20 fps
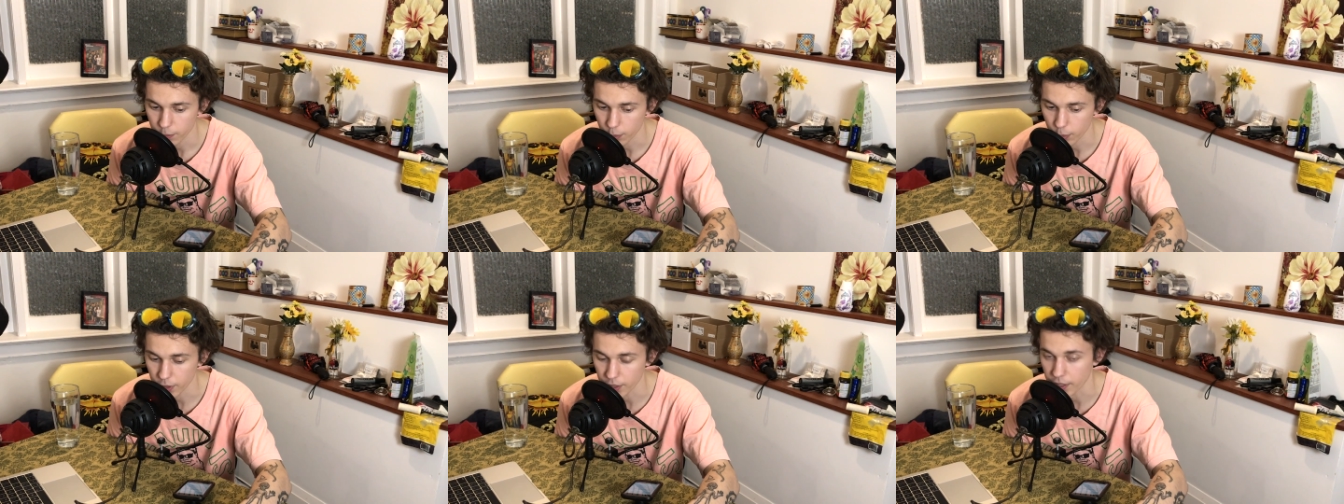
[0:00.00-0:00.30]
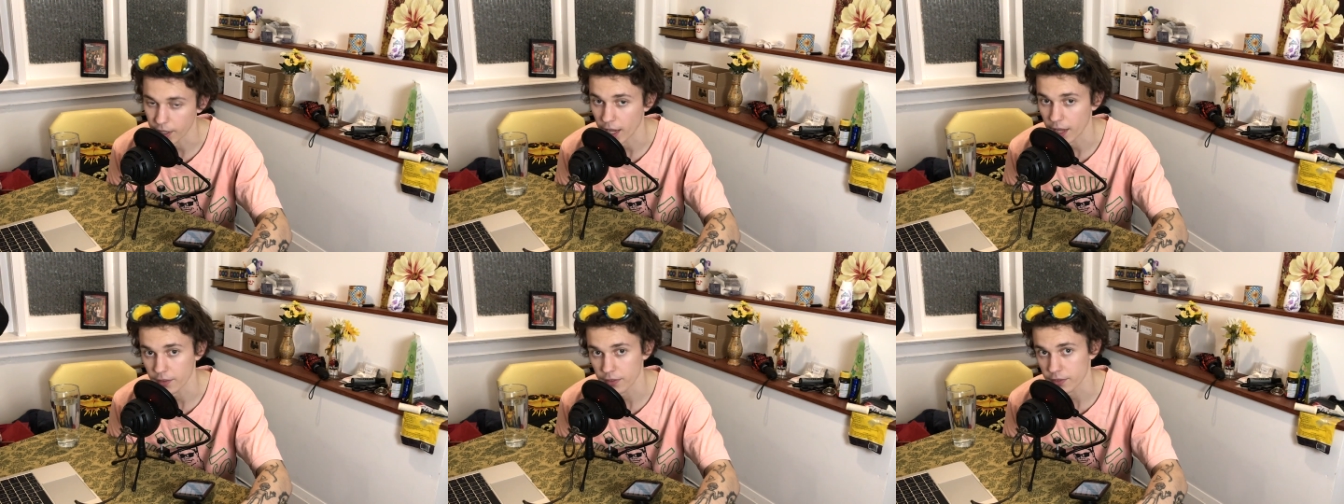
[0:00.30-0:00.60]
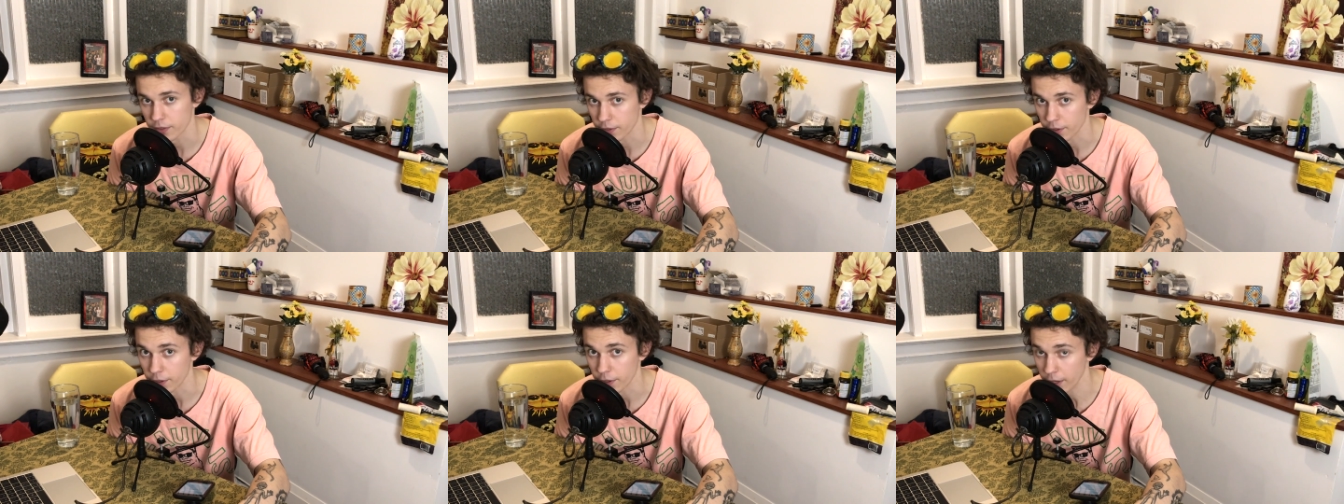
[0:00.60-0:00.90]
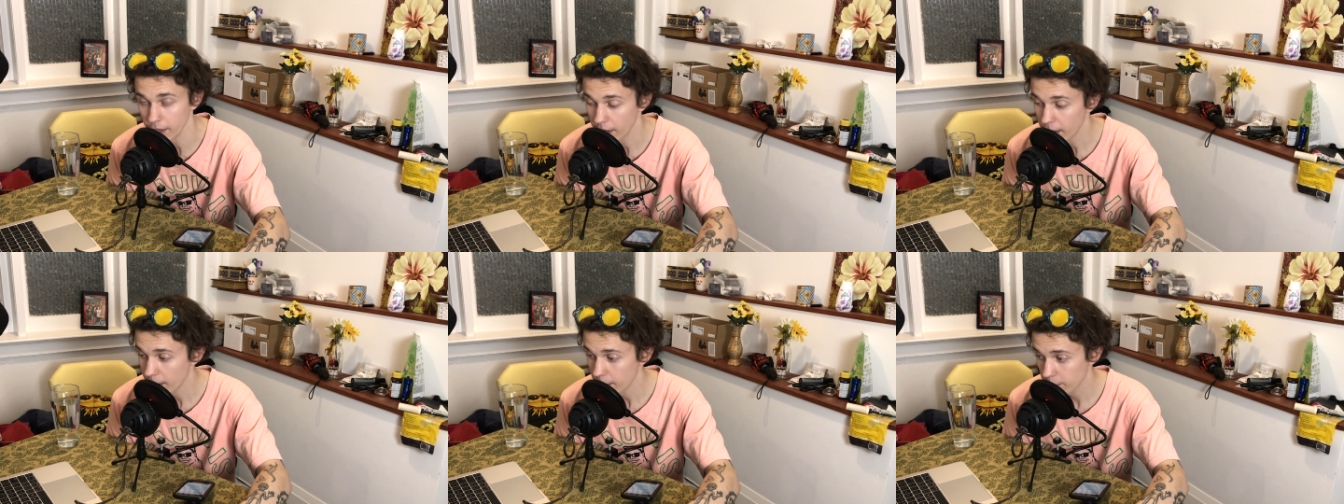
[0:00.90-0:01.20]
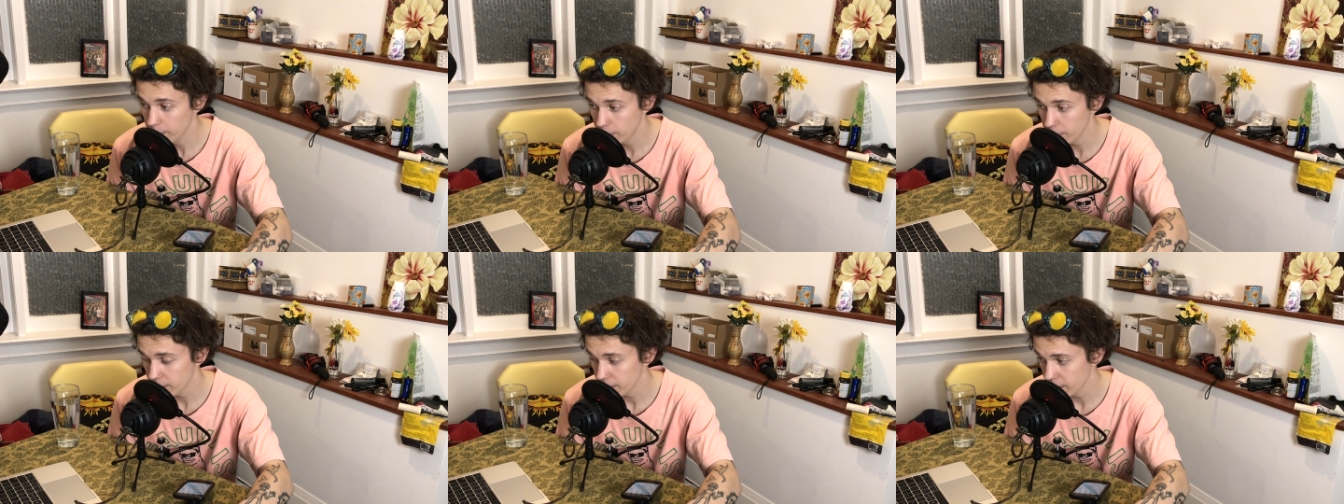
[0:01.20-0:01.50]
Pretty nuts, dude.
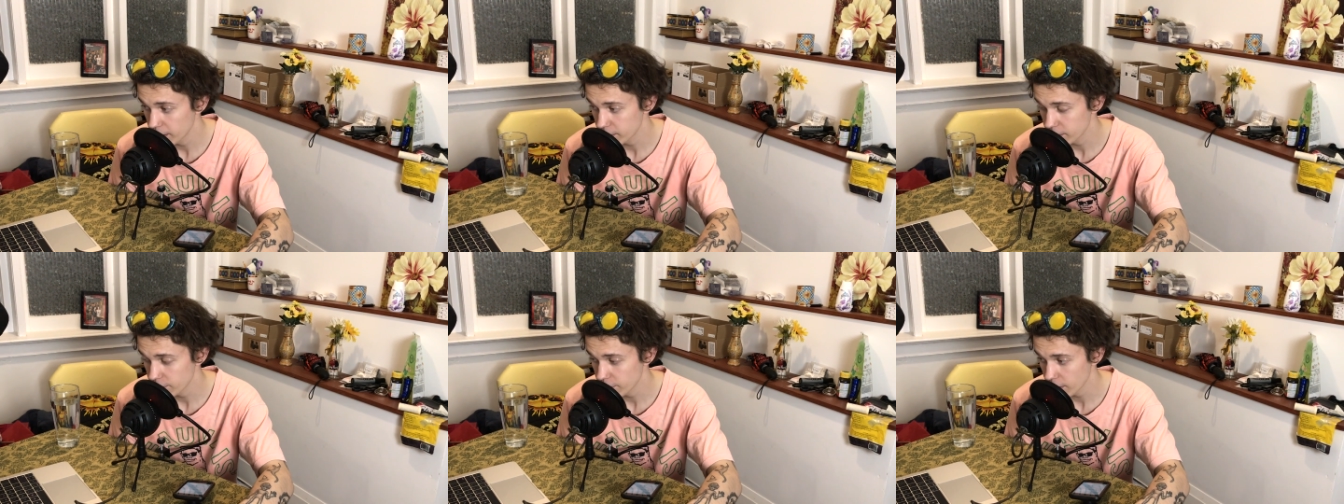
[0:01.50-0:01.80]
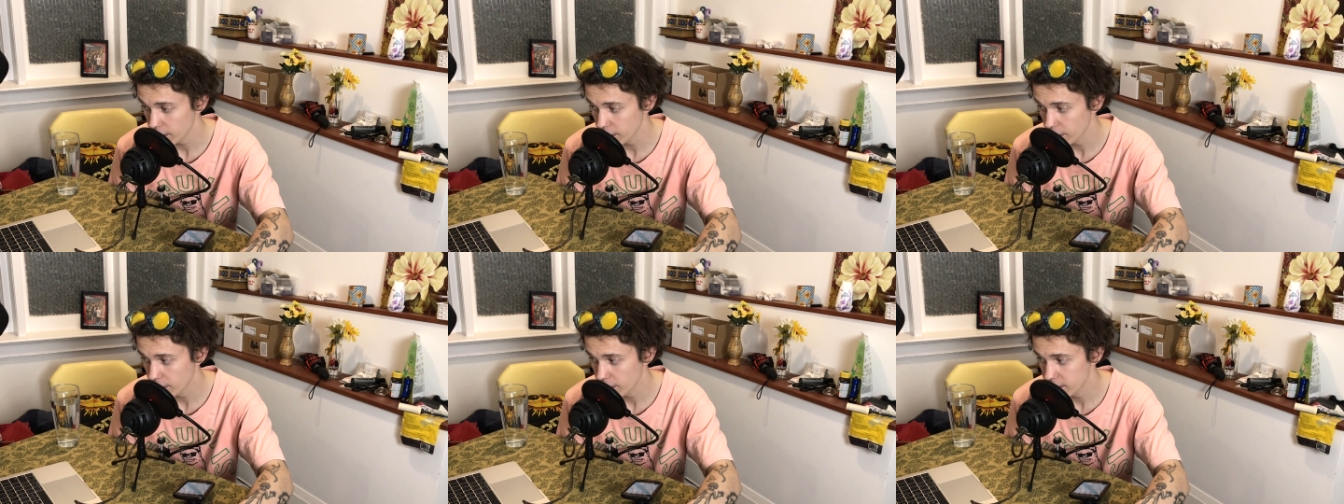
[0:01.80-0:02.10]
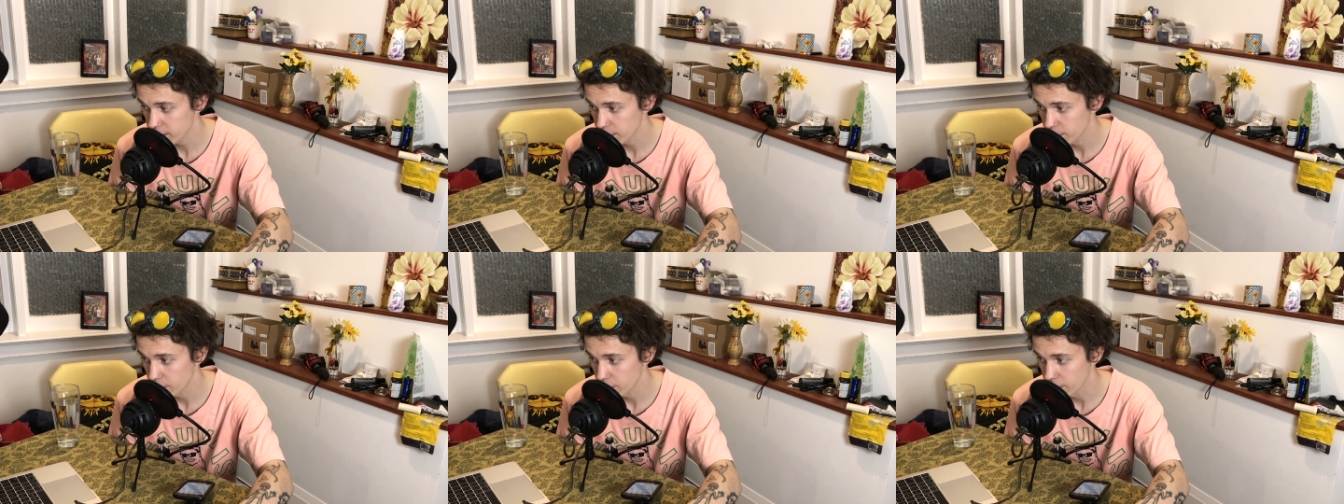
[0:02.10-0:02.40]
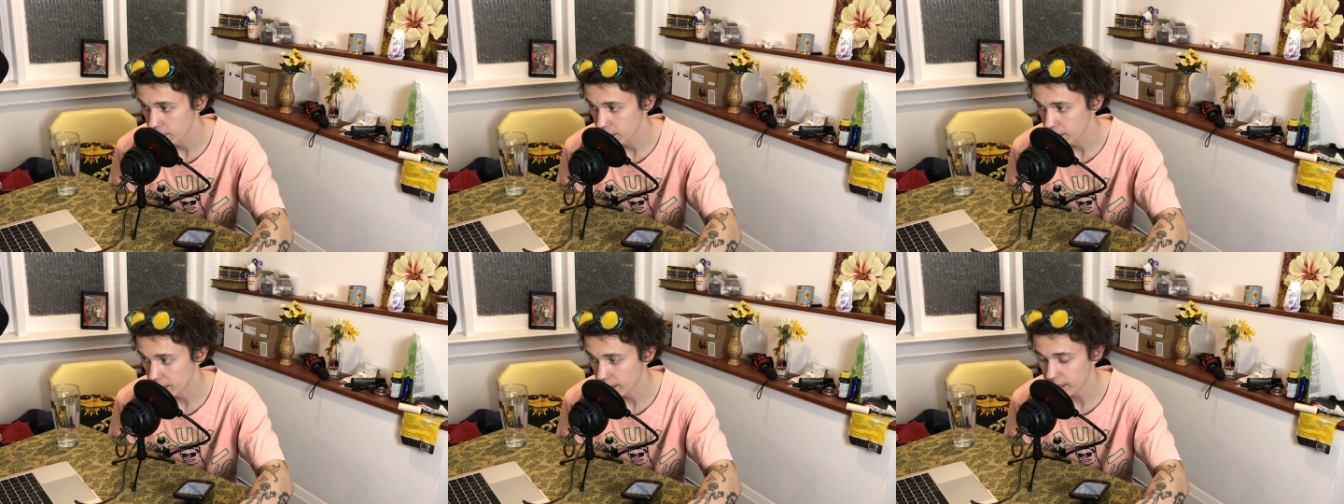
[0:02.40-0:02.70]
Pretty. It's a fucking crazy movie.